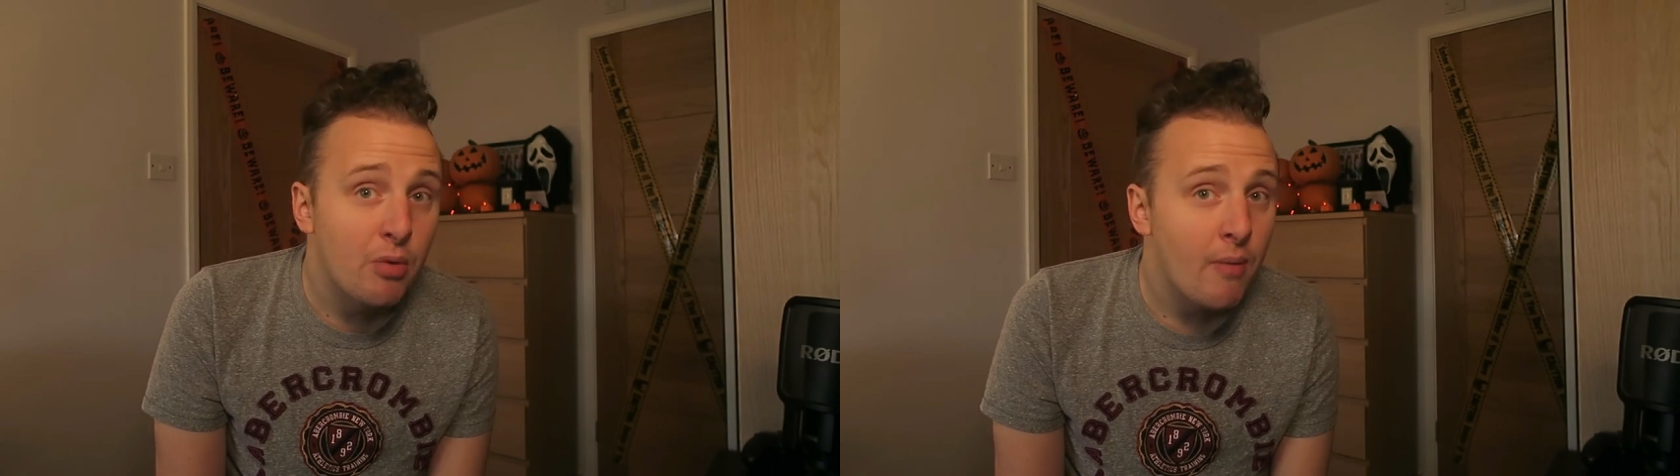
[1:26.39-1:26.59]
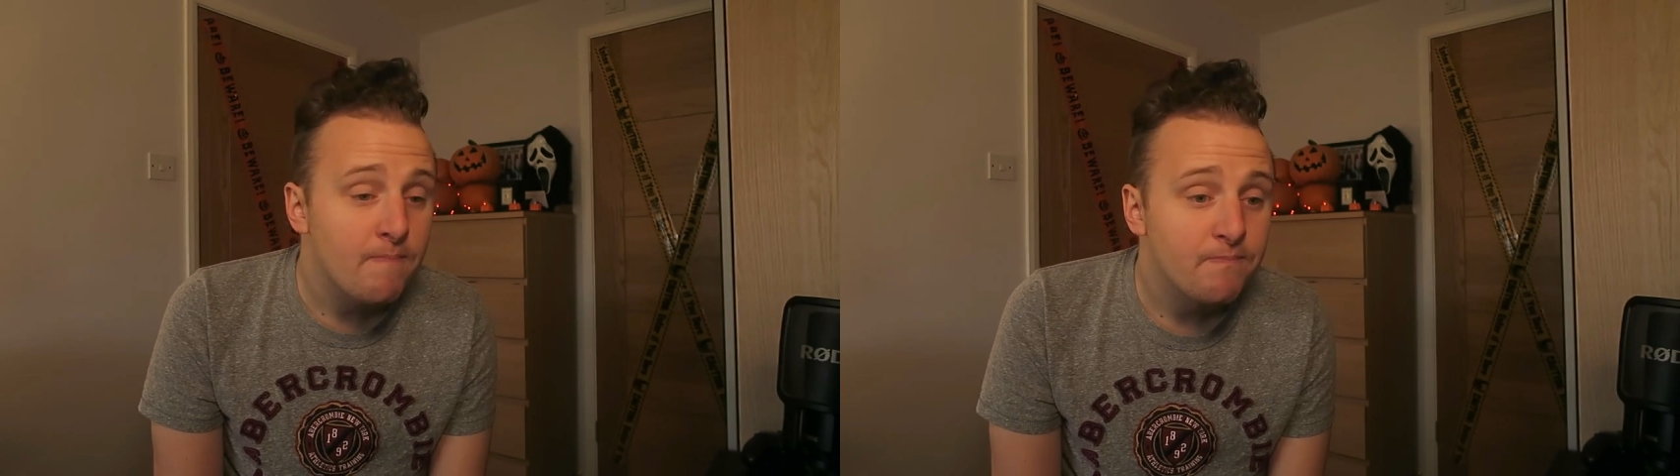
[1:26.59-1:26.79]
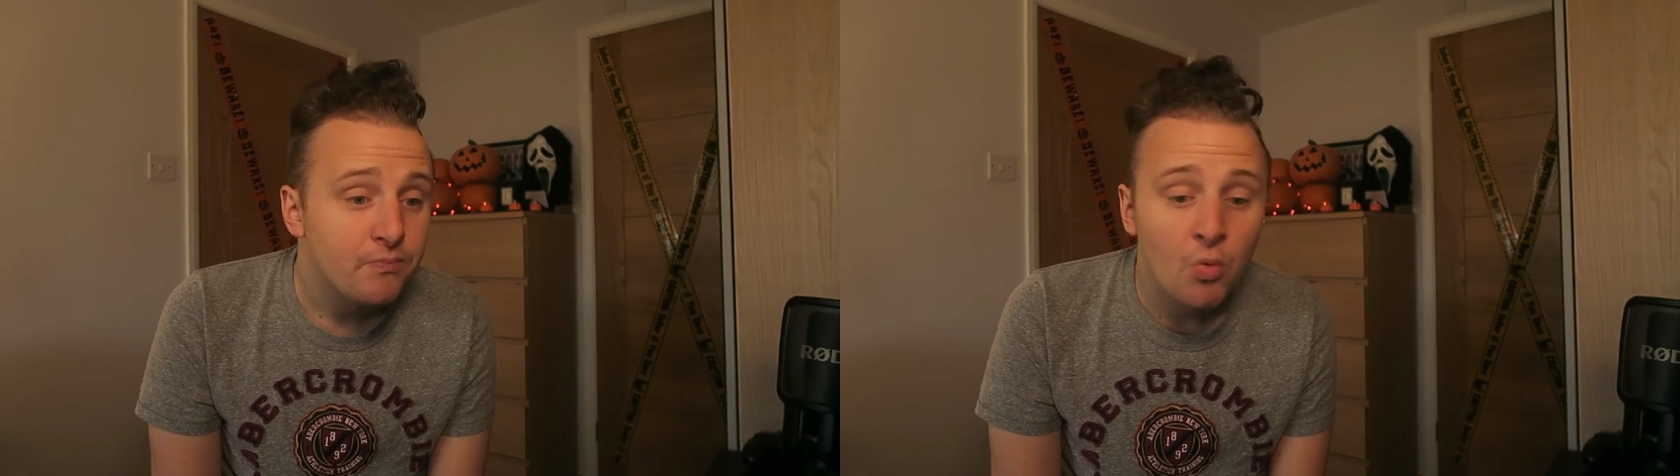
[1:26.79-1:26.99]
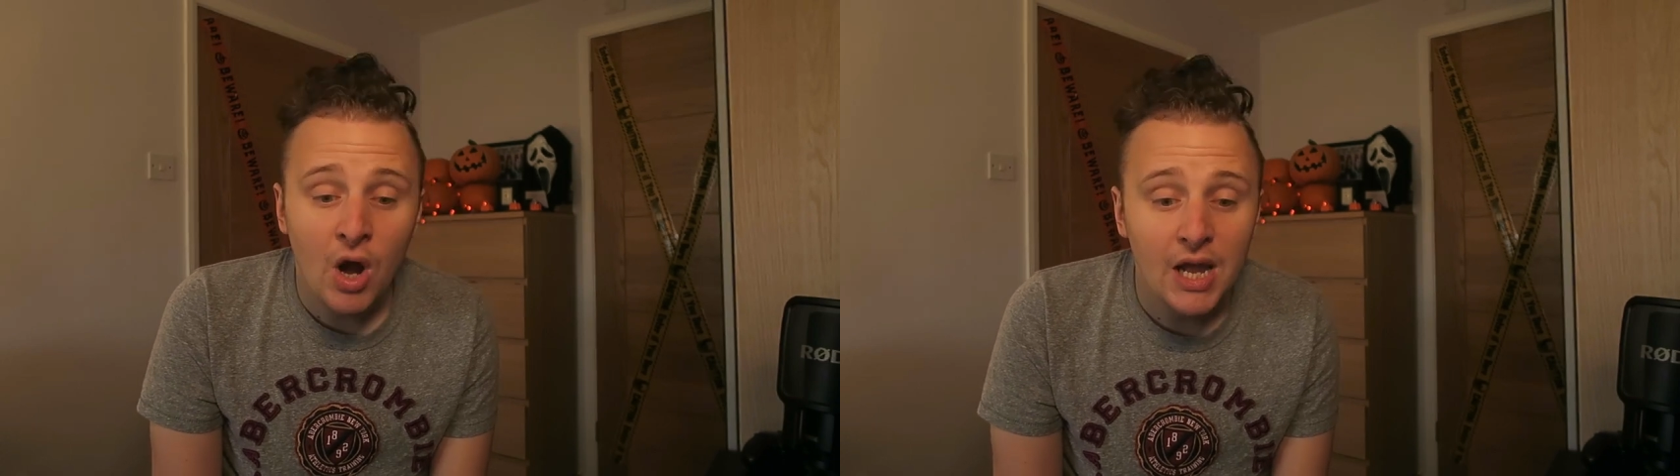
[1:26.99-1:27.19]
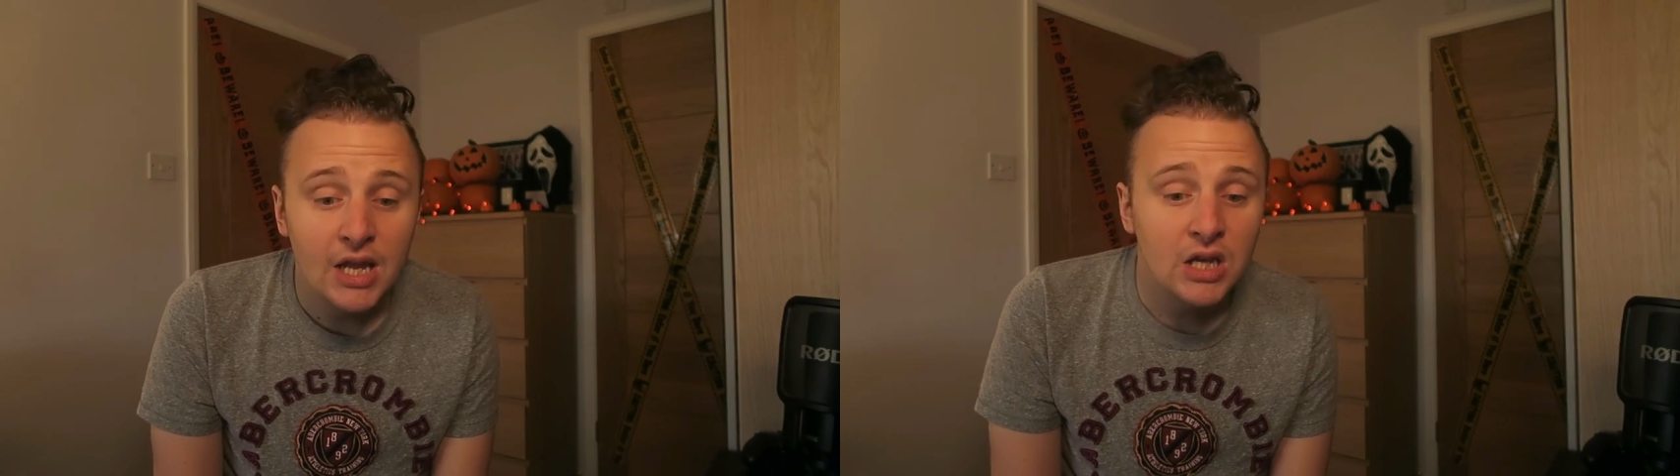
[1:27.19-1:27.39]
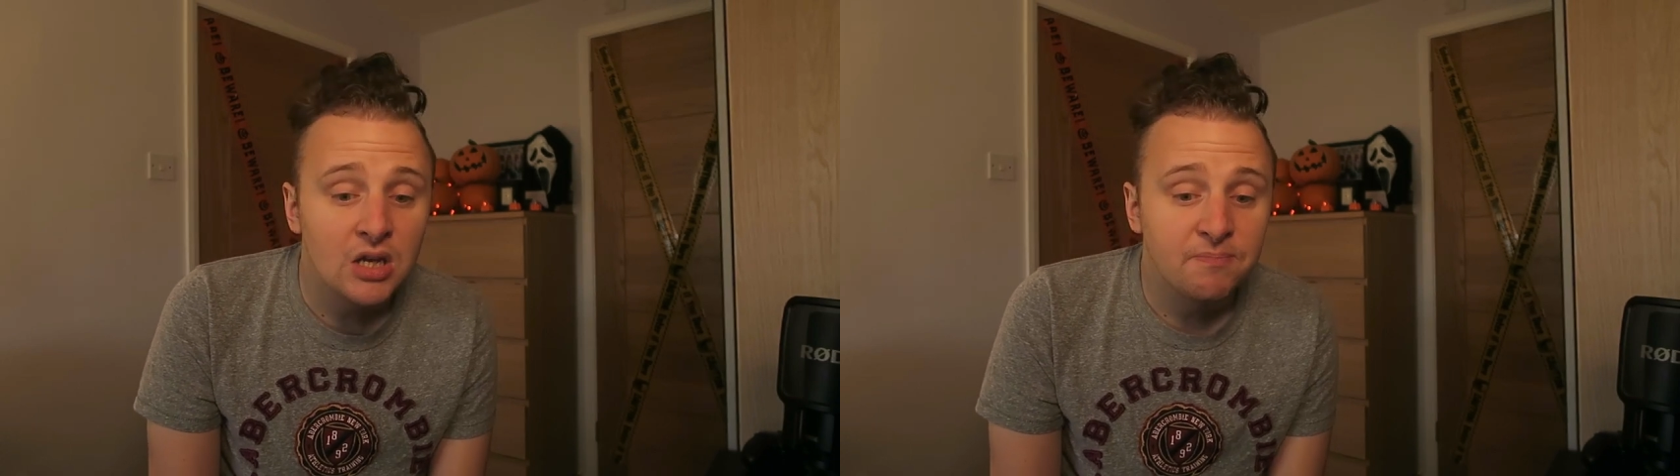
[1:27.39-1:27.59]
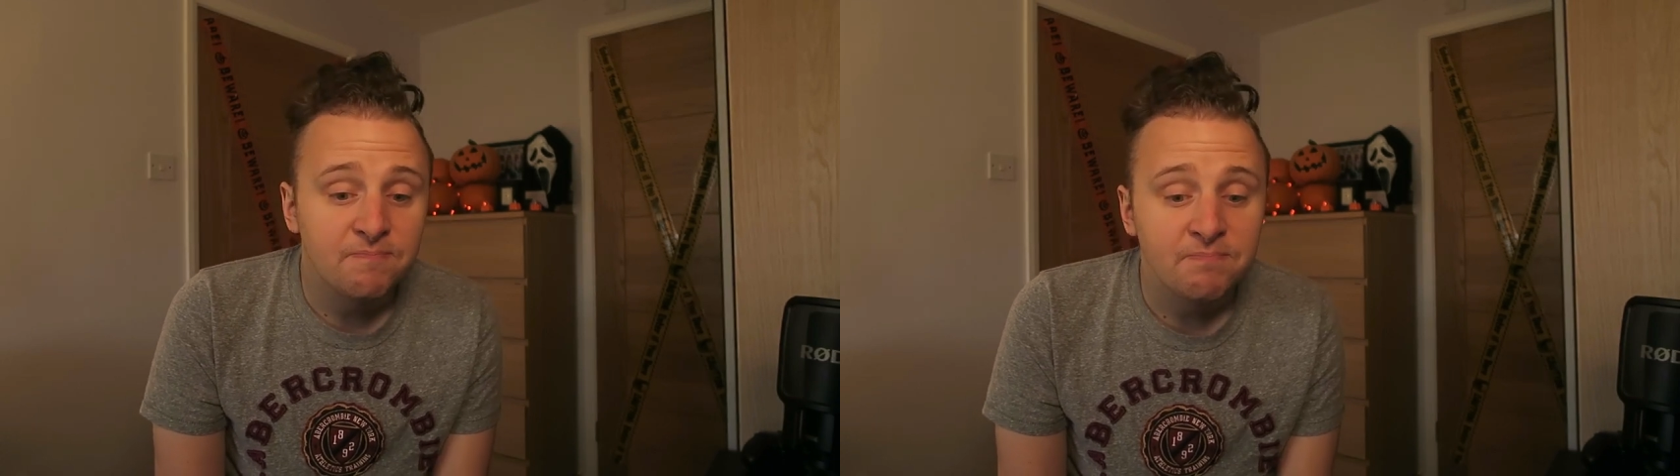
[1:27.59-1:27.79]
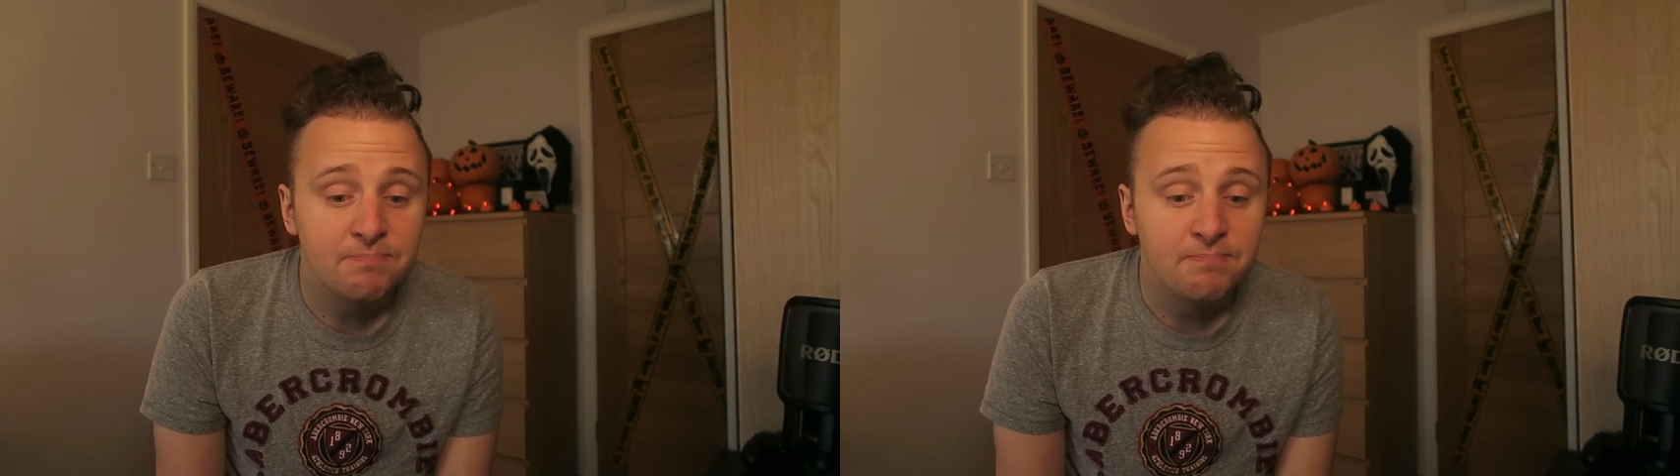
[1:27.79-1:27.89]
come on, why are you